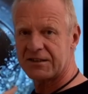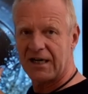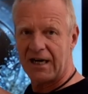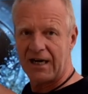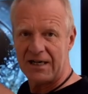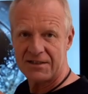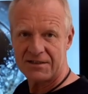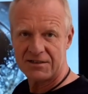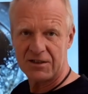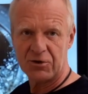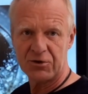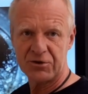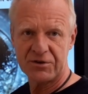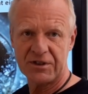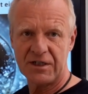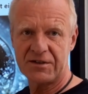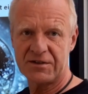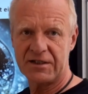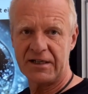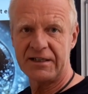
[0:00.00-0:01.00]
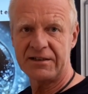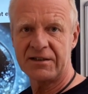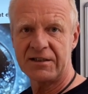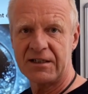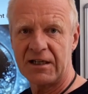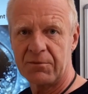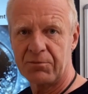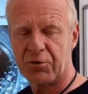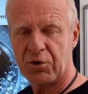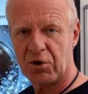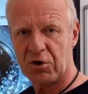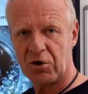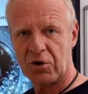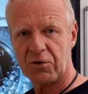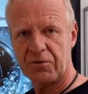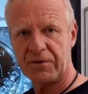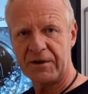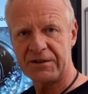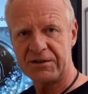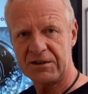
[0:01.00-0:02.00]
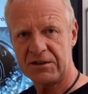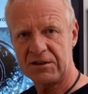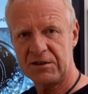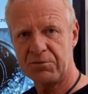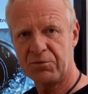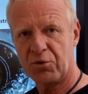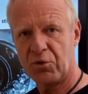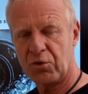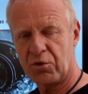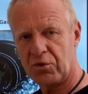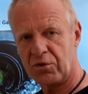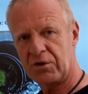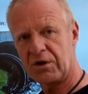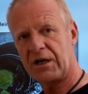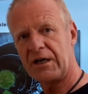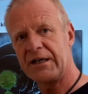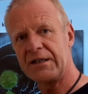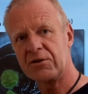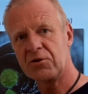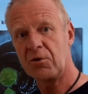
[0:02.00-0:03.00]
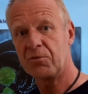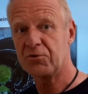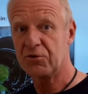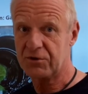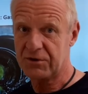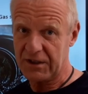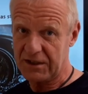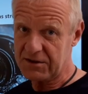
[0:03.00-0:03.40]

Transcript: is too light, then it's possible for gas to